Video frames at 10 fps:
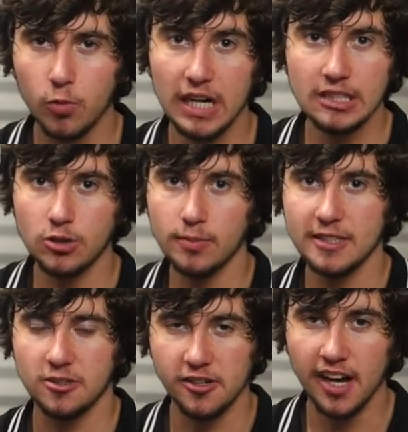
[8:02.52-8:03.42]
weighs
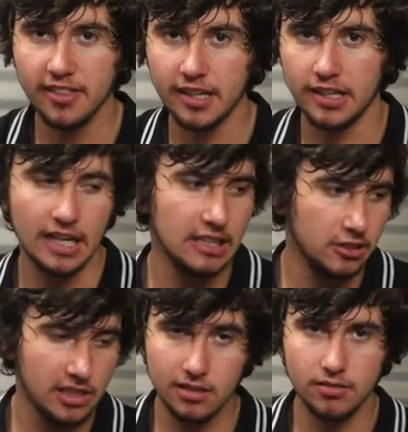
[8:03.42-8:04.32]
almost nothing, and
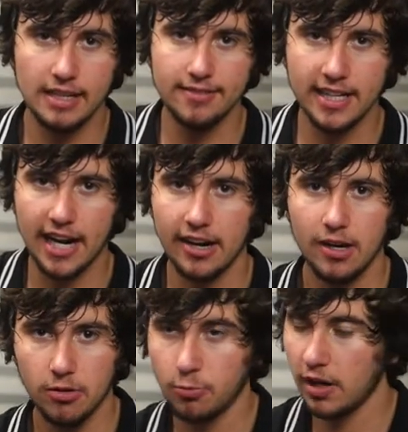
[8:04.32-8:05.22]
you can even carry
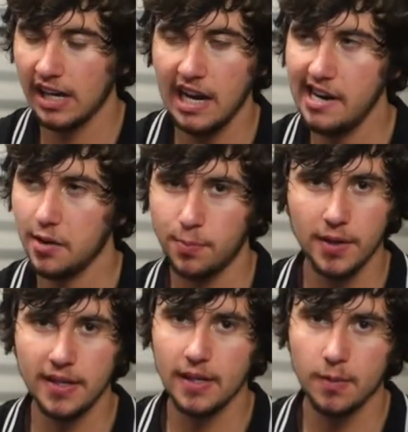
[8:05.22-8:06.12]
it with one hand or
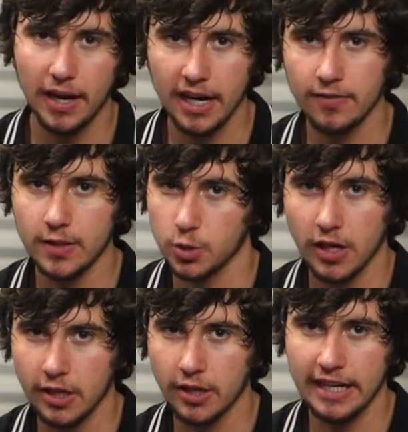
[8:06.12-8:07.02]
put it in the back of a
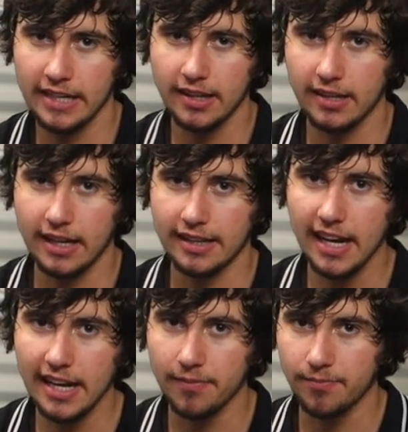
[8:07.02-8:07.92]
truck or anything like
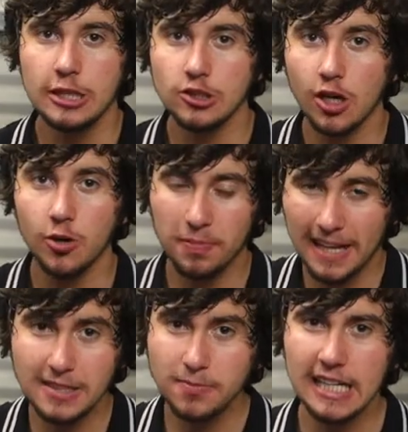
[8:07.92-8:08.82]
that. So
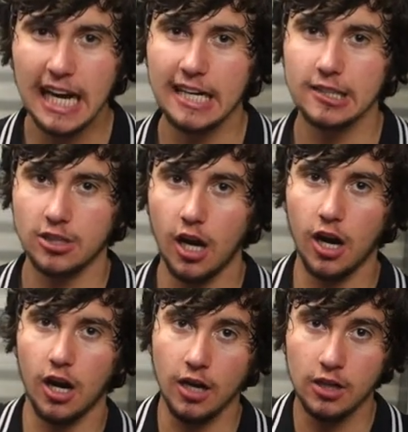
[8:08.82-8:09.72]
plasma cutters
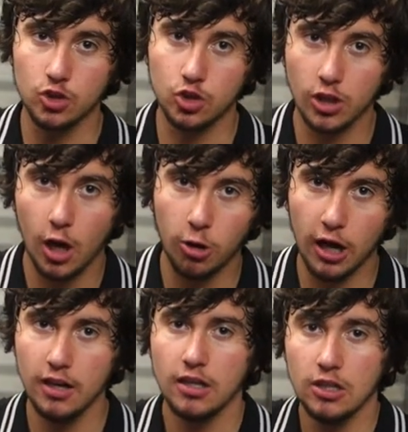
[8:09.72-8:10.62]
are
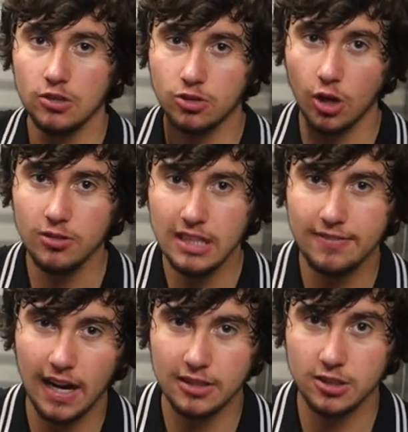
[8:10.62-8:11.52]
slower, don't
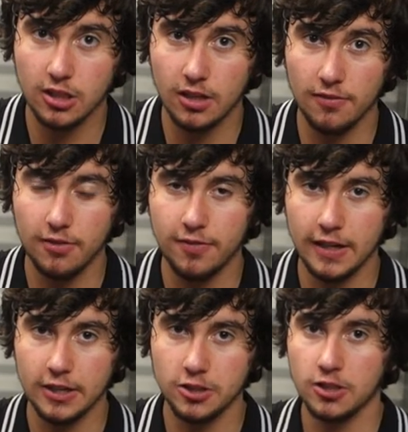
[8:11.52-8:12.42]
leave as good of a
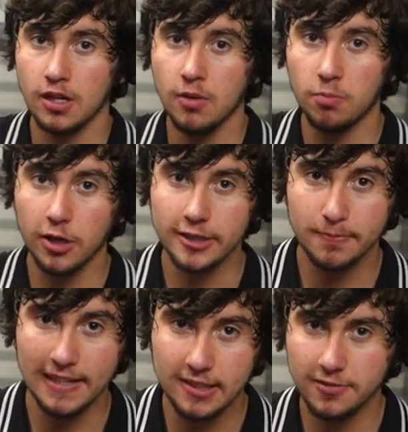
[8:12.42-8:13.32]
finish, more
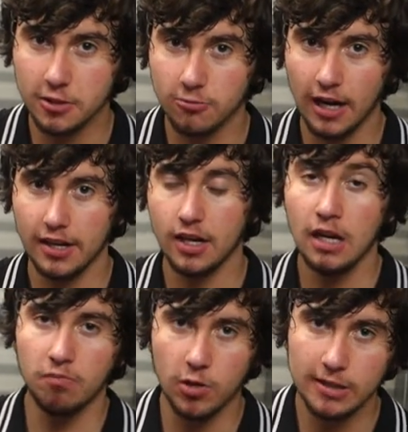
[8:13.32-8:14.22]
expensive to run,
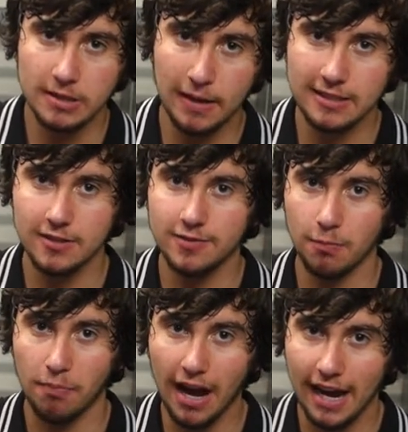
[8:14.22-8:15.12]
more expensive to
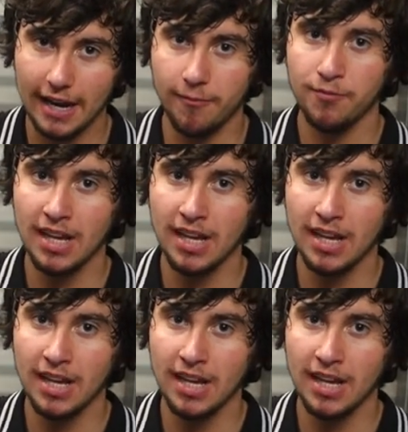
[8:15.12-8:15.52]
buy,